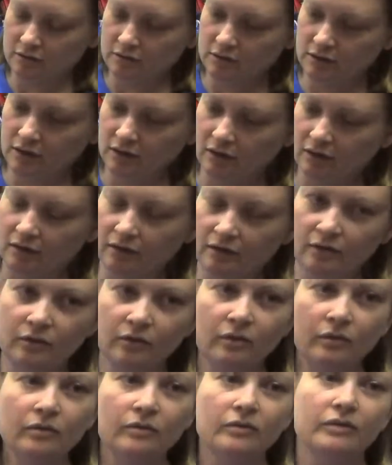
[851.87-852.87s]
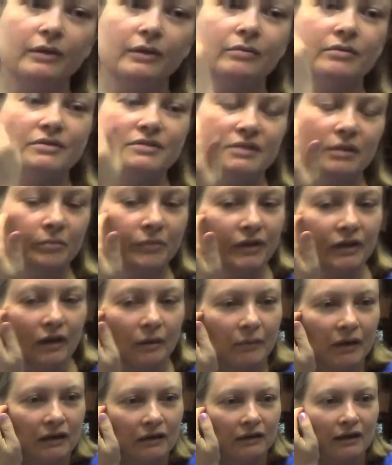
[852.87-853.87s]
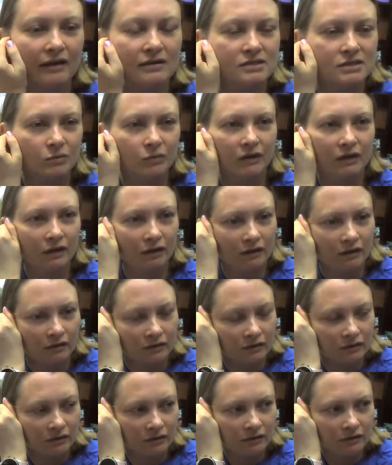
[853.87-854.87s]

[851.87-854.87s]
Yeah. There was something I made last weekend.